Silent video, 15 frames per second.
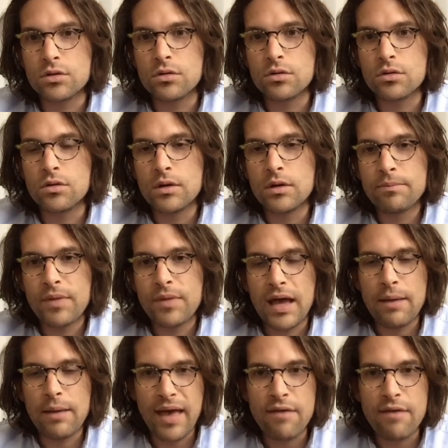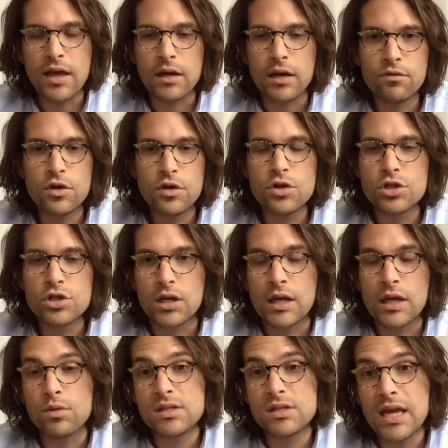to um, have that infusion,
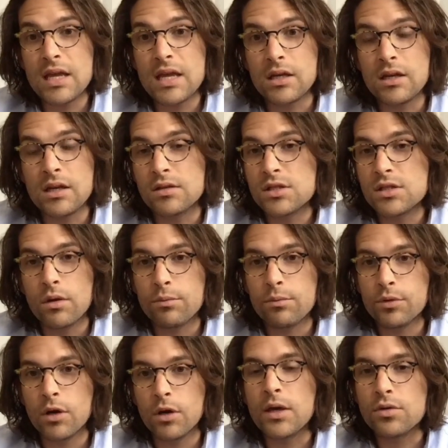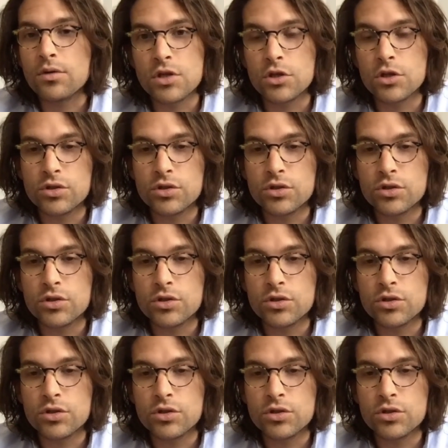it was needed. And so it probably also